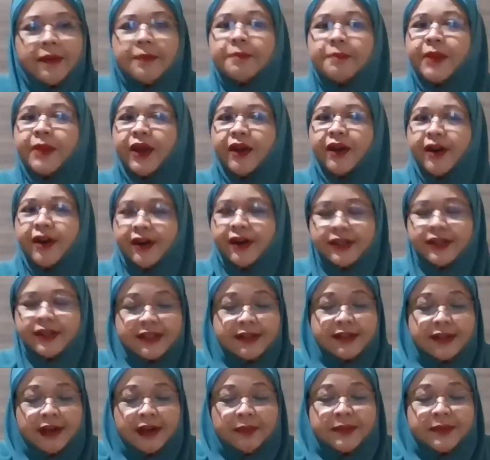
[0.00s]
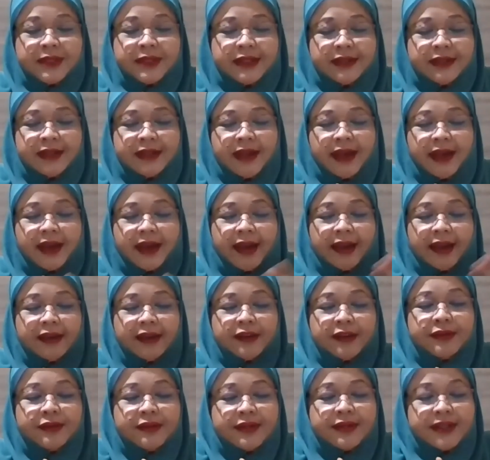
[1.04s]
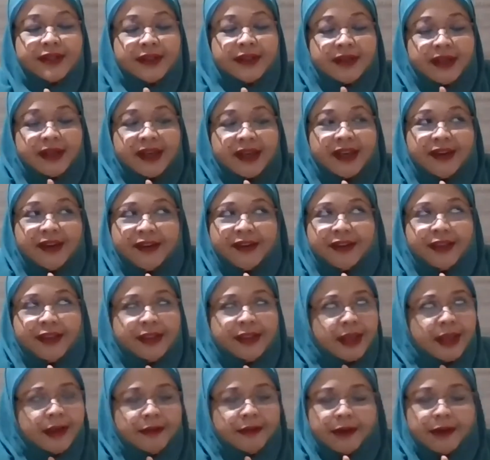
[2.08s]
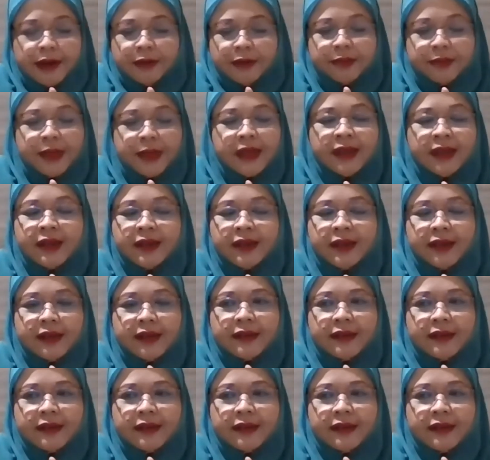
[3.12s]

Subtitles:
My heart just stopped. I couldn't hear a thing around me.